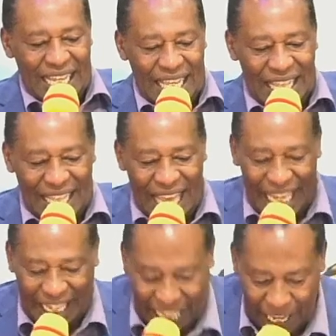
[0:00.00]
they
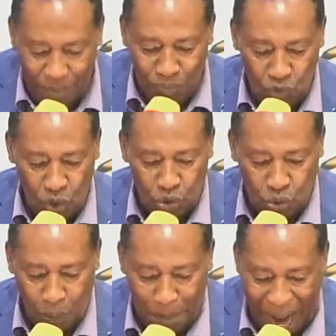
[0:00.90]
came to
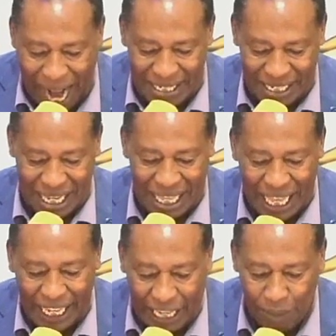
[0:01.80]
pass. They
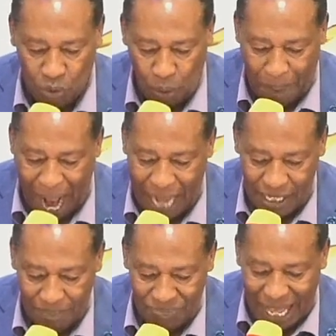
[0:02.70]
came to pass.
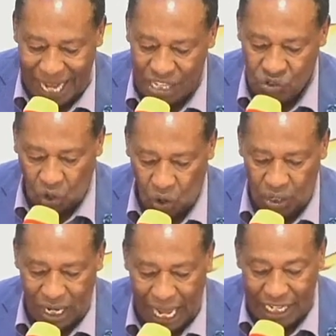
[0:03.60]
That is God,
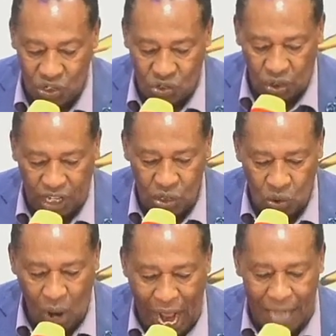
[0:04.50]
and he's talking to
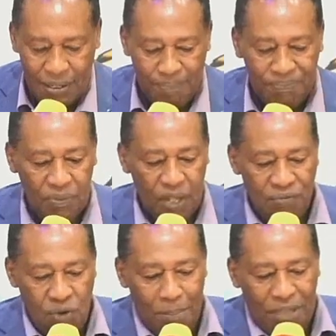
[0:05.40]
us
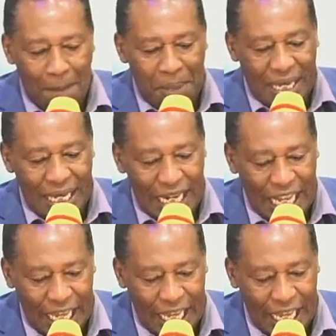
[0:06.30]
from the beginning